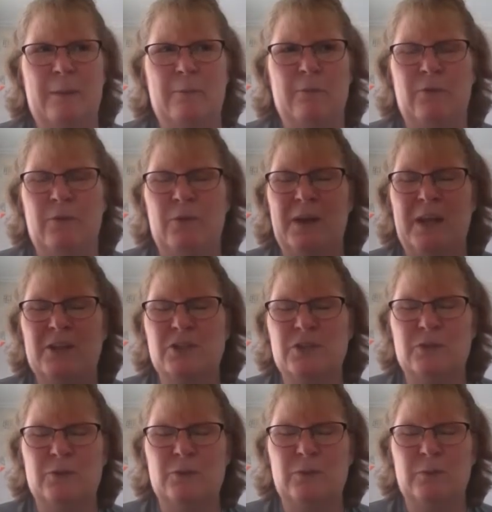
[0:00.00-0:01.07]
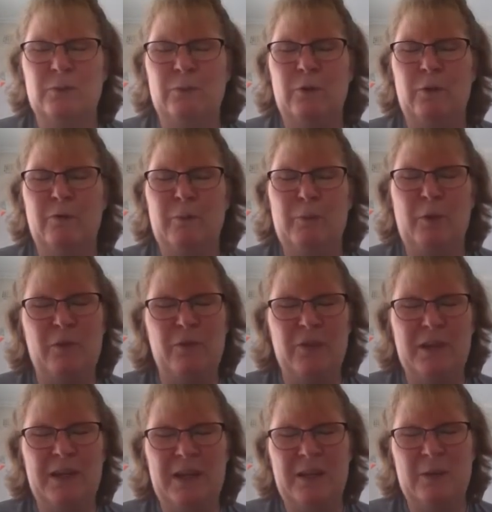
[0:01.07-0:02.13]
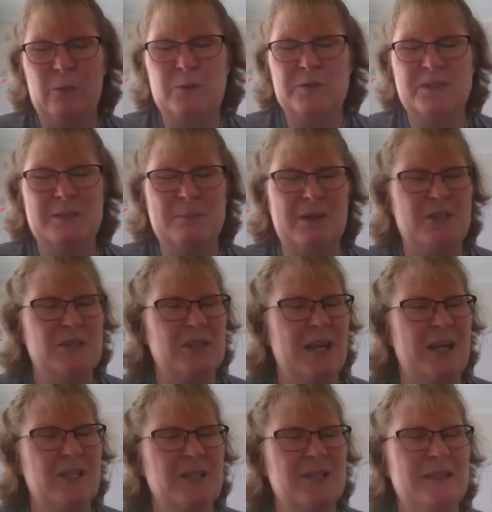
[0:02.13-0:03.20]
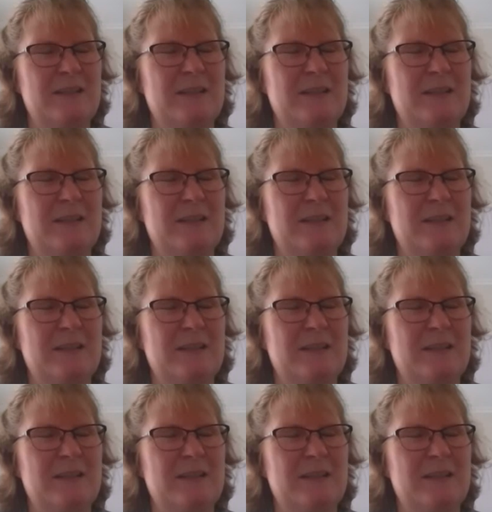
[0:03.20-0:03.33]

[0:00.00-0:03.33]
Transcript: for a national not-for-profit in autism education.